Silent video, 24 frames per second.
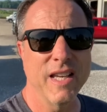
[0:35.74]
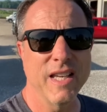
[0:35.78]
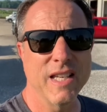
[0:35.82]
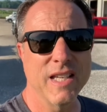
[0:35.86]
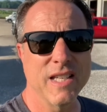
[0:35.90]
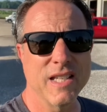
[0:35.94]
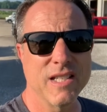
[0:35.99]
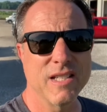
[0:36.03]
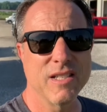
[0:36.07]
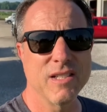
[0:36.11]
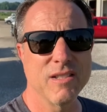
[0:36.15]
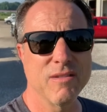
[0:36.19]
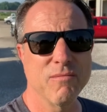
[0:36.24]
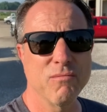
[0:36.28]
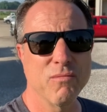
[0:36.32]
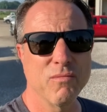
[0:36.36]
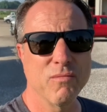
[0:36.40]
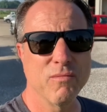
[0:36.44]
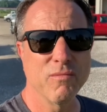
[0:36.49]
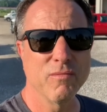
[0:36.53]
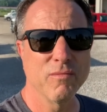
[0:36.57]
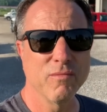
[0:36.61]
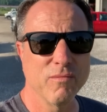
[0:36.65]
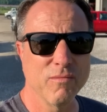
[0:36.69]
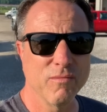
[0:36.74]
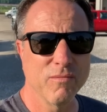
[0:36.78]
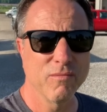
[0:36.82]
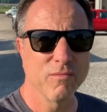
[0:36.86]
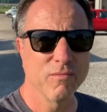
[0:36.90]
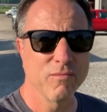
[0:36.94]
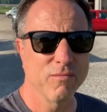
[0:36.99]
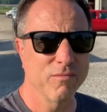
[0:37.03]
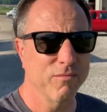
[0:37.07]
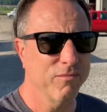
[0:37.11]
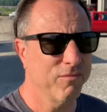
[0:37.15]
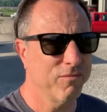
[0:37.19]
And
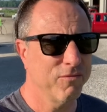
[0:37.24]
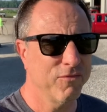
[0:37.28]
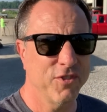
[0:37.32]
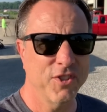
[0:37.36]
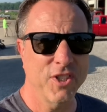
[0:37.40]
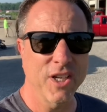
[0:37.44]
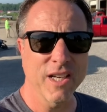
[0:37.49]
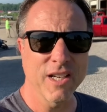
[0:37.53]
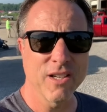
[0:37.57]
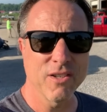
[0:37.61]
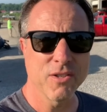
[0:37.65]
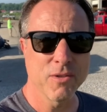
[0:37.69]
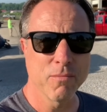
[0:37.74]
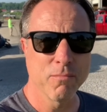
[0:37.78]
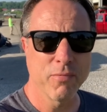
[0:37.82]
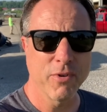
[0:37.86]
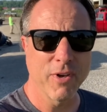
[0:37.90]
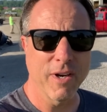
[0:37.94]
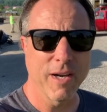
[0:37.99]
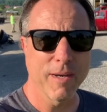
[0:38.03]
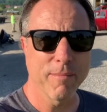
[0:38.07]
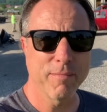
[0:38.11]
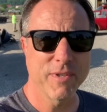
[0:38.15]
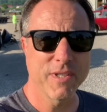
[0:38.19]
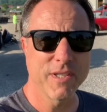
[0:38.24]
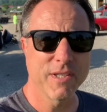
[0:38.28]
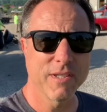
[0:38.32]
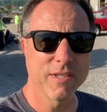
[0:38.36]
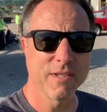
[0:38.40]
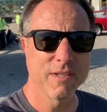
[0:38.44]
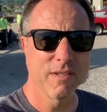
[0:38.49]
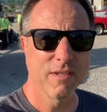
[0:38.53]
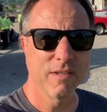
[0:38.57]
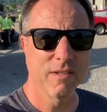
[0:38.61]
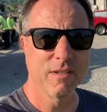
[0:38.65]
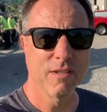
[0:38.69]
check out some props,
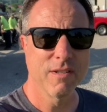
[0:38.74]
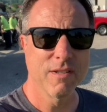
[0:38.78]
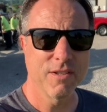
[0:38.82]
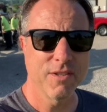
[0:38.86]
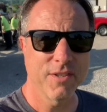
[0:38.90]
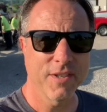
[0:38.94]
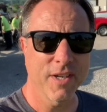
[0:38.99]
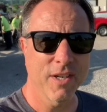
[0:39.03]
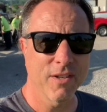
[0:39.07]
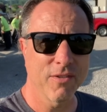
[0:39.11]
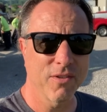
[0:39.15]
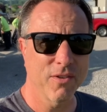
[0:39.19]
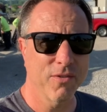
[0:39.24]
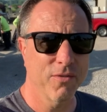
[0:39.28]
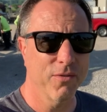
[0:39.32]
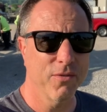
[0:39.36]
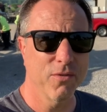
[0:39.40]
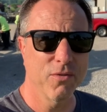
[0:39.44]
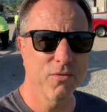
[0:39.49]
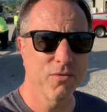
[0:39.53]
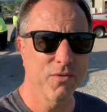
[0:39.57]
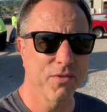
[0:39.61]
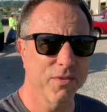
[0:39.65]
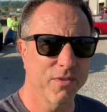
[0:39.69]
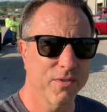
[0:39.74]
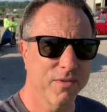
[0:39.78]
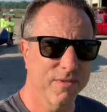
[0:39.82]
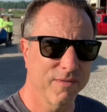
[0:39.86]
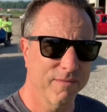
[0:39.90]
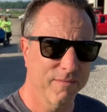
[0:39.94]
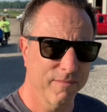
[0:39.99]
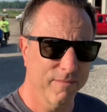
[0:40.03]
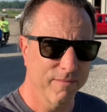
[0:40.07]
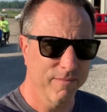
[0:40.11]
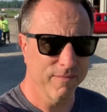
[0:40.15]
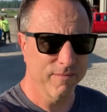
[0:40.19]
check out the crews.
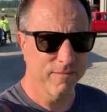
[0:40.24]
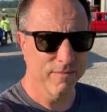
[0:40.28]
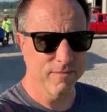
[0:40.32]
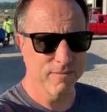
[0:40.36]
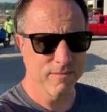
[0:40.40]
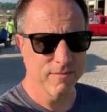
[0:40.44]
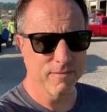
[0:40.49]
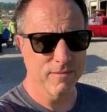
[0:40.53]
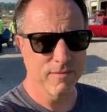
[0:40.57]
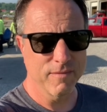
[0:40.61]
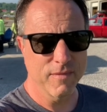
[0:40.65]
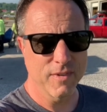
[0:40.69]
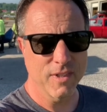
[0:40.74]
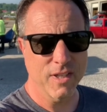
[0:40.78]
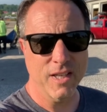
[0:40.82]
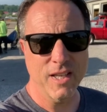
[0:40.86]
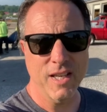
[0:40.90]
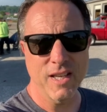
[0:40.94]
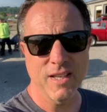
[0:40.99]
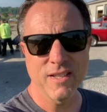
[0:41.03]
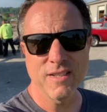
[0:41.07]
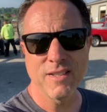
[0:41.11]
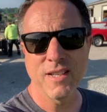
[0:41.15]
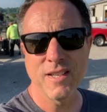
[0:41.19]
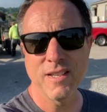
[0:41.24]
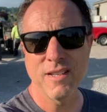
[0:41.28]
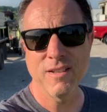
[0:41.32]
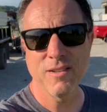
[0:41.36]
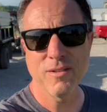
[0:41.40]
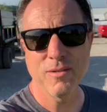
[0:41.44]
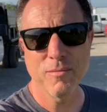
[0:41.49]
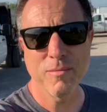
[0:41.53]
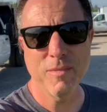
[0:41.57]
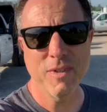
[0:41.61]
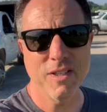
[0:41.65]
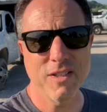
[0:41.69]
Can't take you to
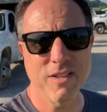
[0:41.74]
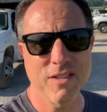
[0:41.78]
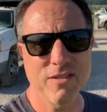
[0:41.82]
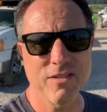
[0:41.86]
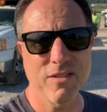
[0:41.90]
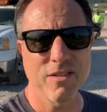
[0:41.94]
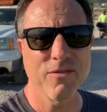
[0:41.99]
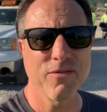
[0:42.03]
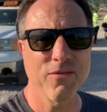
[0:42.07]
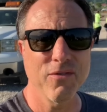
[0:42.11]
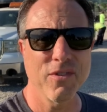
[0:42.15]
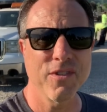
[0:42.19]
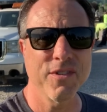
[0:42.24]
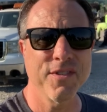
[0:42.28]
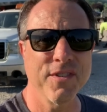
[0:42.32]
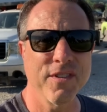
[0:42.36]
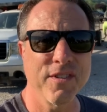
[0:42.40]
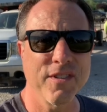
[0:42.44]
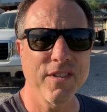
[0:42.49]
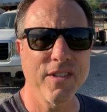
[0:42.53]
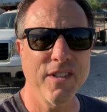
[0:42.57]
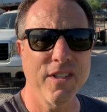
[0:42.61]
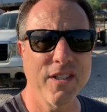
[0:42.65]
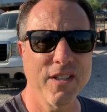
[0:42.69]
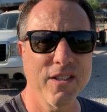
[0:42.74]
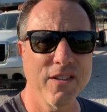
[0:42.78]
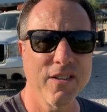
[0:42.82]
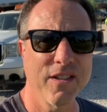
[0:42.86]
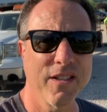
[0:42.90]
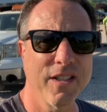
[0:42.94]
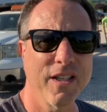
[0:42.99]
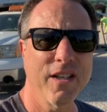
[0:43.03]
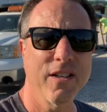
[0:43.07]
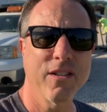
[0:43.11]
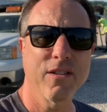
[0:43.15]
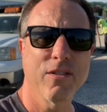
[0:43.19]
the meetings, unfortunately, you know how
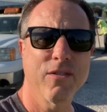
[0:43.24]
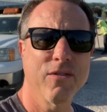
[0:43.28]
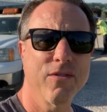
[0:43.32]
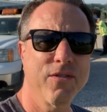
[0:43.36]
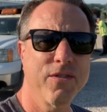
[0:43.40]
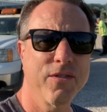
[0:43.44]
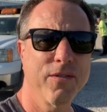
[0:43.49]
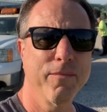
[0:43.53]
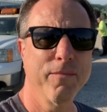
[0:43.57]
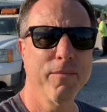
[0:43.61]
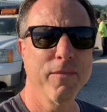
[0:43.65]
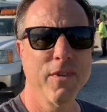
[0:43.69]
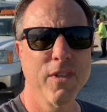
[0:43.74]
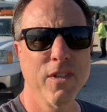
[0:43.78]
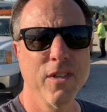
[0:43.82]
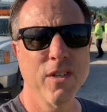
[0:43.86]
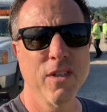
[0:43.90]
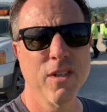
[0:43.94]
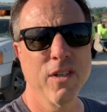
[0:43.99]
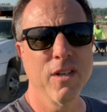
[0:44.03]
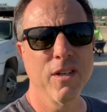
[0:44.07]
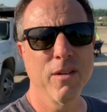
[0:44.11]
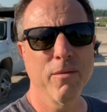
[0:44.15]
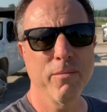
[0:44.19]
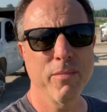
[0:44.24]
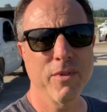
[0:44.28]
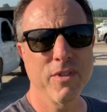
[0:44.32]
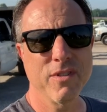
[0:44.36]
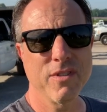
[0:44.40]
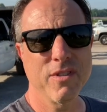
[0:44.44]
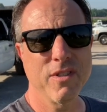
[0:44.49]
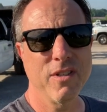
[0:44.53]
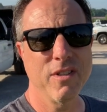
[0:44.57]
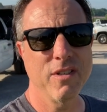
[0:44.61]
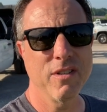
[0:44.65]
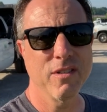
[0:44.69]
that goes.
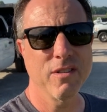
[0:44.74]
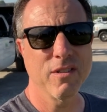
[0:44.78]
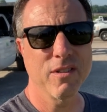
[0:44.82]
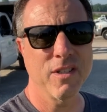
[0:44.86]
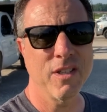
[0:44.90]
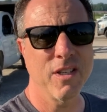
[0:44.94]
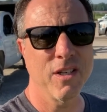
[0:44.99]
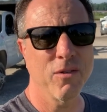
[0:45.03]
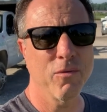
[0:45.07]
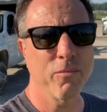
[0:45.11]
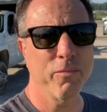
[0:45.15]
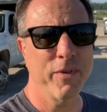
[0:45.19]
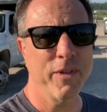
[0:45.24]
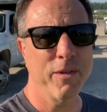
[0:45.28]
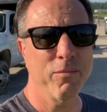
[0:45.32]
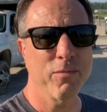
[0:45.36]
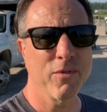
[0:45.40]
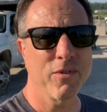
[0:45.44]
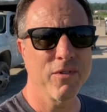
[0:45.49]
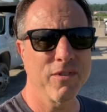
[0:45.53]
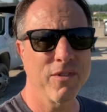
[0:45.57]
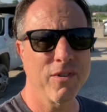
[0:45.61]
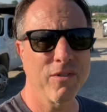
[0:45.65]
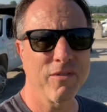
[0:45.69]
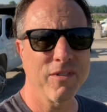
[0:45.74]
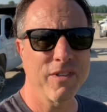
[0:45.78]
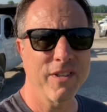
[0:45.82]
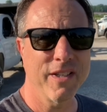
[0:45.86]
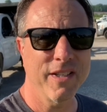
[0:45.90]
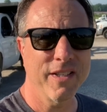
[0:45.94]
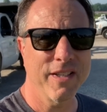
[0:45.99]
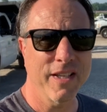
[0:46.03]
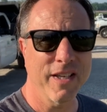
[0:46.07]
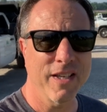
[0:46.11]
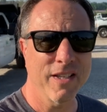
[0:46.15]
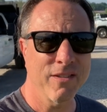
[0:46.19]
Busy, You know, people don't
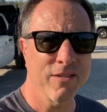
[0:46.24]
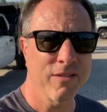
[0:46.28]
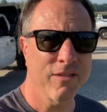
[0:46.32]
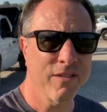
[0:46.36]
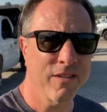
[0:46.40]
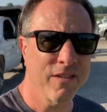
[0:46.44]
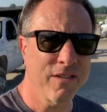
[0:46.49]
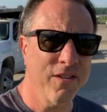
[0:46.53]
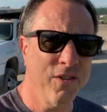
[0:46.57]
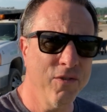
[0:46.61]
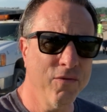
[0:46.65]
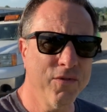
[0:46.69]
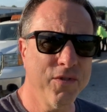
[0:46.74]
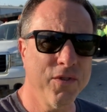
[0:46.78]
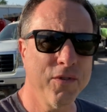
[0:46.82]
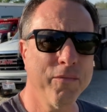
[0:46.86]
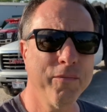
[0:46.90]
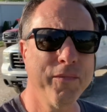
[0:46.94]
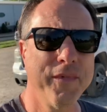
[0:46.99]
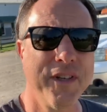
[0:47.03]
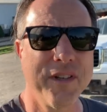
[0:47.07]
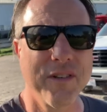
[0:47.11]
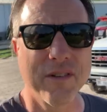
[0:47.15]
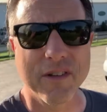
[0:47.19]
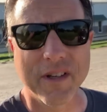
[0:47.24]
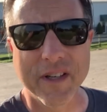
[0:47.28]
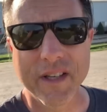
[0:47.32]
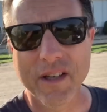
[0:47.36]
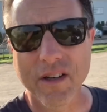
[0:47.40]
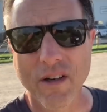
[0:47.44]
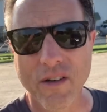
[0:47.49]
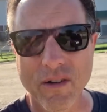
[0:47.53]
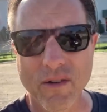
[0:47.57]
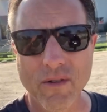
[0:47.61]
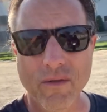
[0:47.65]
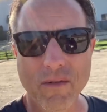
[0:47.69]
like that YouTube deal, like,
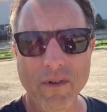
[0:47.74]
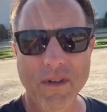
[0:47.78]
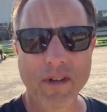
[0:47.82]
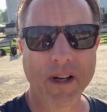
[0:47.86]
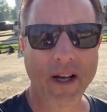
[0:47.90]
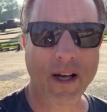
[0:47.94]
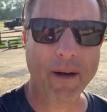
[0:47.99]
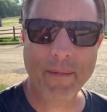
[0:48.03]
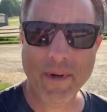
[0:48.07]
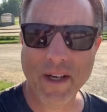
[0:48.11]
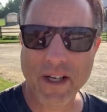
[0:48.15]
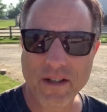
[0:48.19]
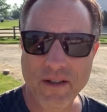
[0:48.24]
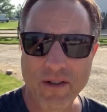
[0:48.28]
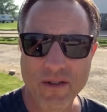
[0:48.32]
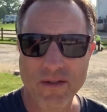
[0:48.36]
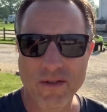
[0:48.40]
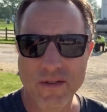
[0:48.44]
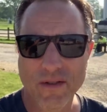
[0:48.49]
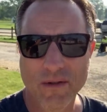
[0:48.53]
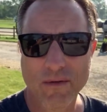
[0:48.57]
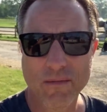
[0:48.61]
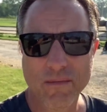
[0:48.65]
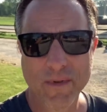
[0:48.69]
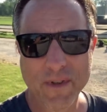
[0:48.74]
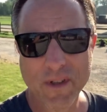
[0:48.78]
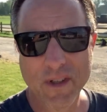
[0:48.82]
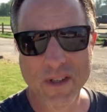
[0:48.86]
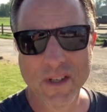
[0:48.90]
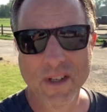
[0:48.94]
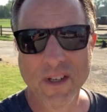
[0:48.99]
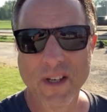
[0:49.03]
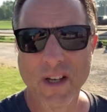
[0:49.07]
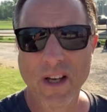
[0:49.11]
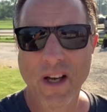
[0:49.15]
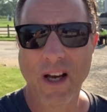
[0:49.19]
oh, I'm on
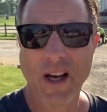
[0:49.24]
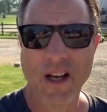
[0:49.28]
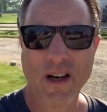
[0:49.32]
YouTube.